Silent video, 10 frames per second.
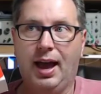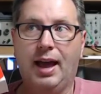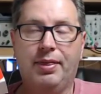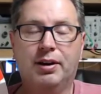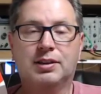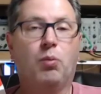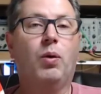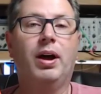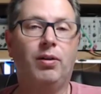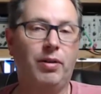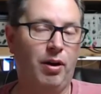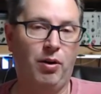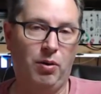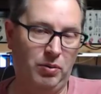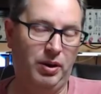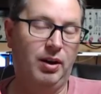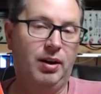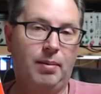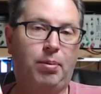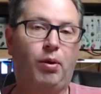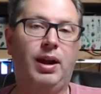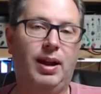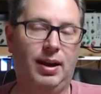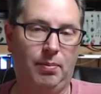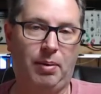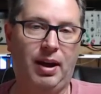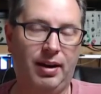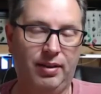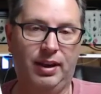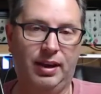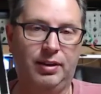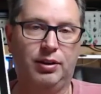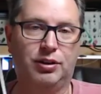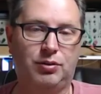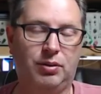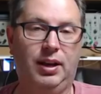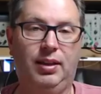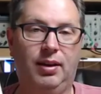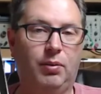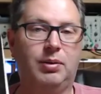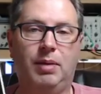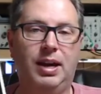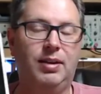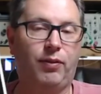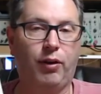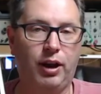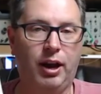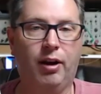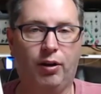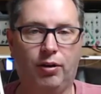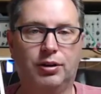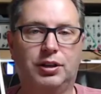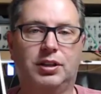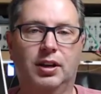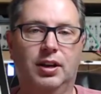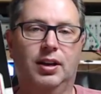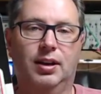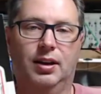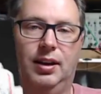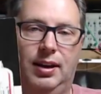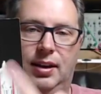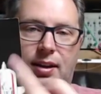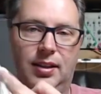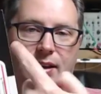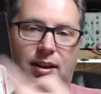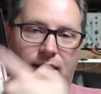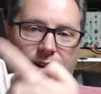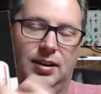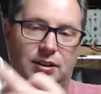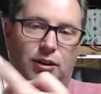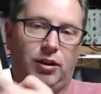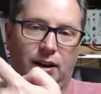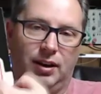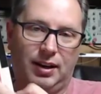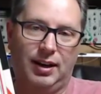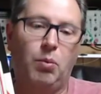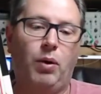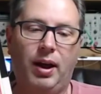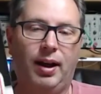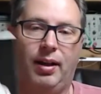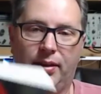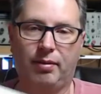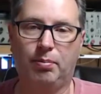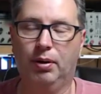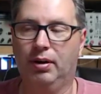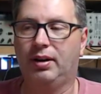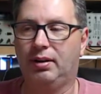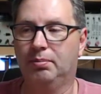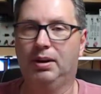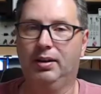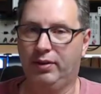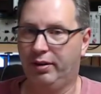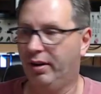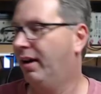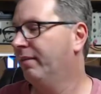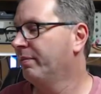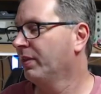there's a well-known preamp out in the industry that was made for years, and the circuit came right out of this book, believe it or not.